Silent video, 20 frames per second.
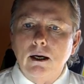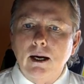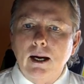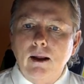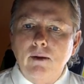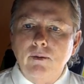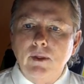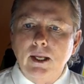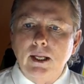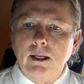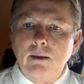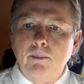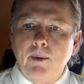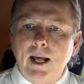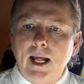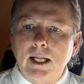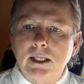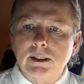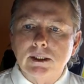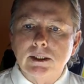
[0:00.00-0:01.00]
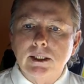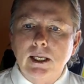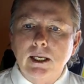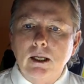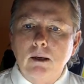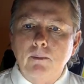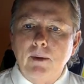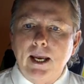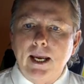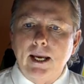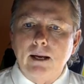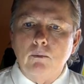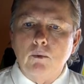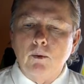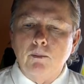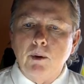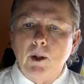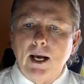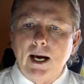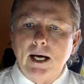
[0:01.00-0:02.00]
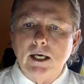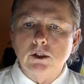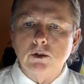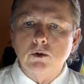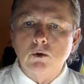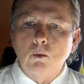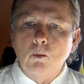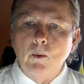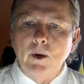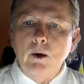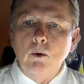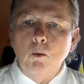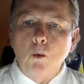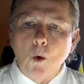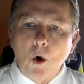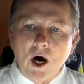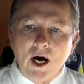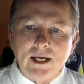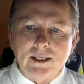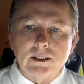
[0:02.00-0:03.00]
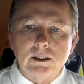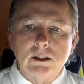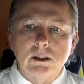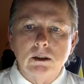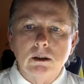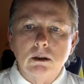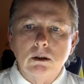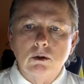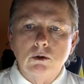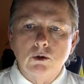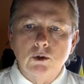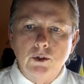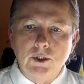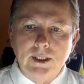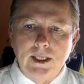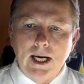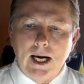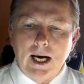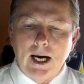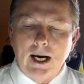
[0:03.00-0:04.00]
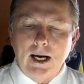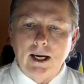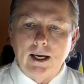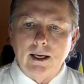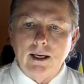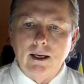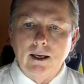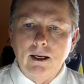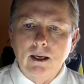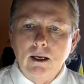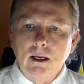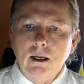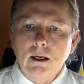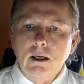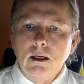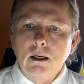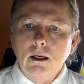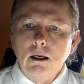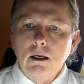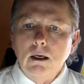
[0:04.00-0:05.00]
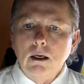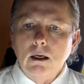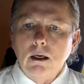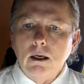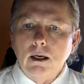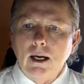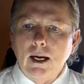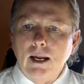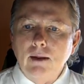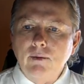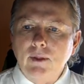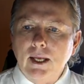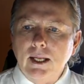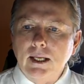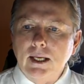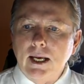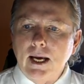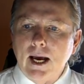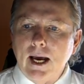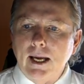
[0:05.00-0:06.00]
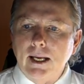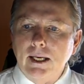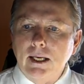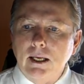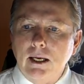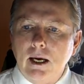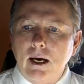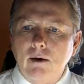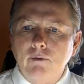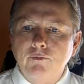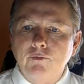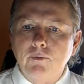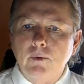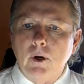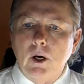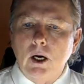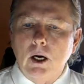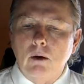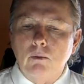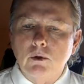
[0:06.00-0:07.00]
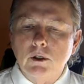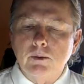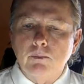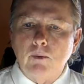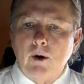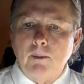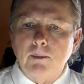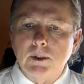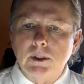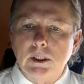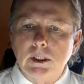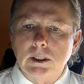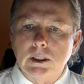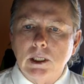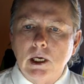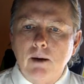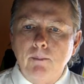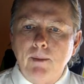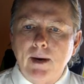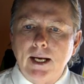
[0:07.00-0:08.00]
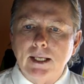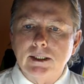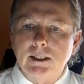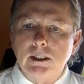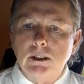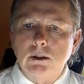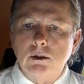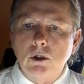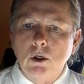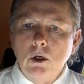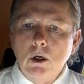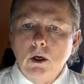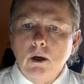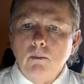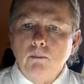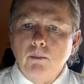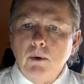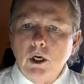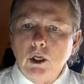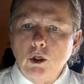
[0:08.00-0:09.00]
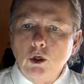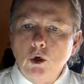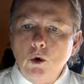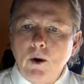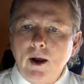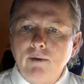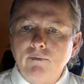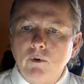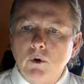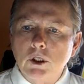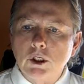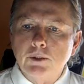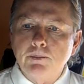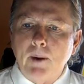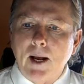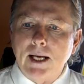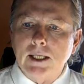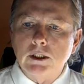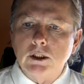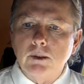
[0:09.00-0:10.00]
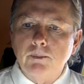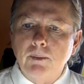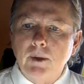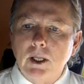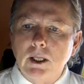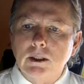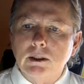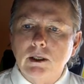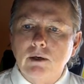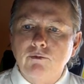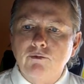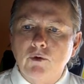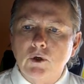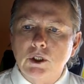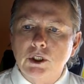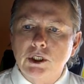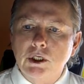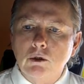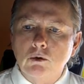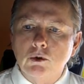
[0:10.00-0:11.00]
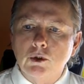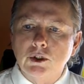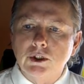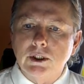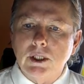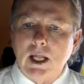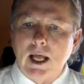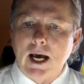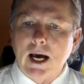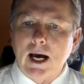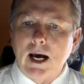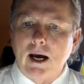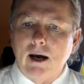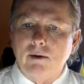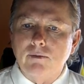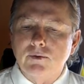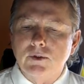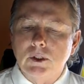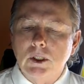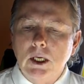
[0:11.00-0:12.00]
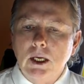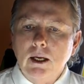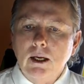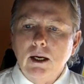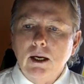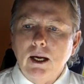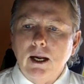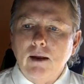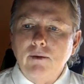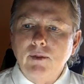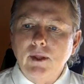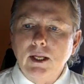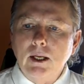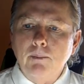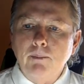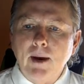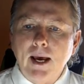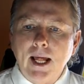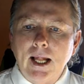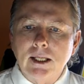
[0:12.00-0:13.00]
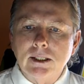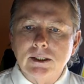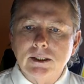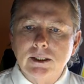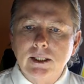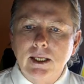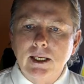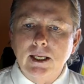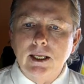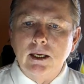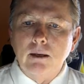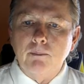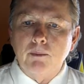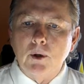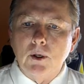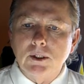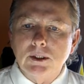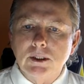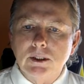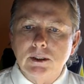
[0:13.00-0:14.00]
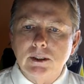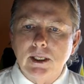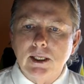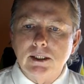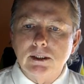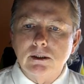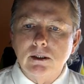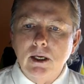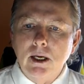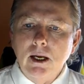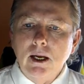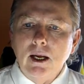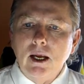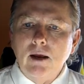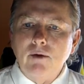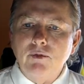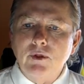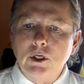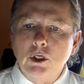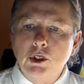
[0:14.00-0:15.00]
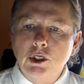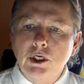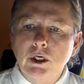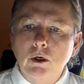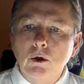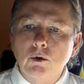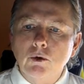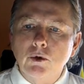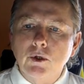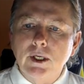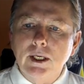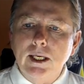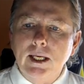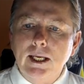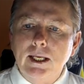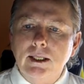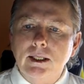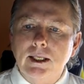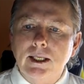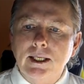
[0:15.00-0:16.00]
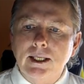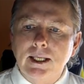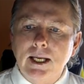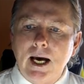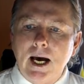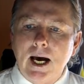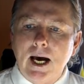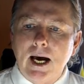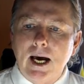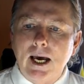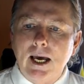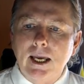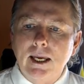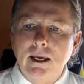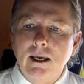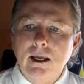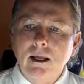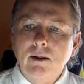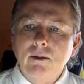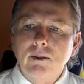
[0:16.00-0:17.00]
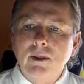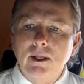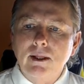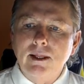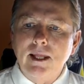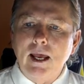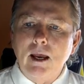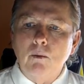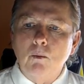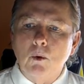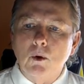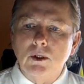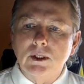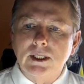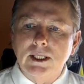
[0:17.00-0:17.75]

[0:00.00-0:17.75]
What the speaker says: And then the Palestinian man replies, we want to die. And then the IDF representative comes back and says, but you have a responsibility for children's lives. And then the Palestinian person says, if the children need to die, then they will